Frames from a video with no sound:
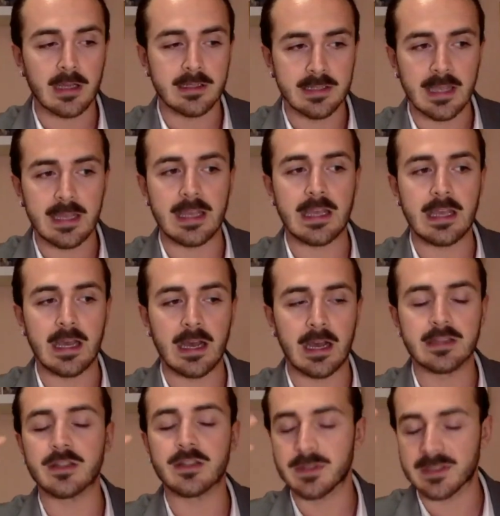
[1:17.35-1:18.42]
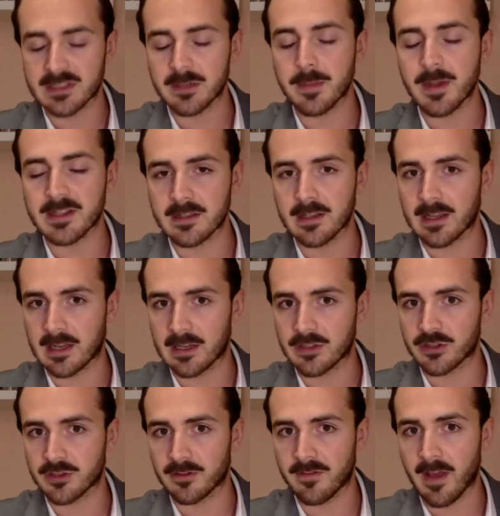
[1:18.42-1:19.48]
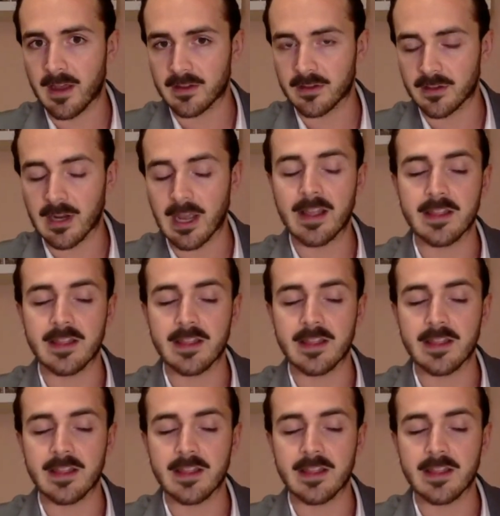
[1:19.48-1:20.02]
they underestimated the culture factor,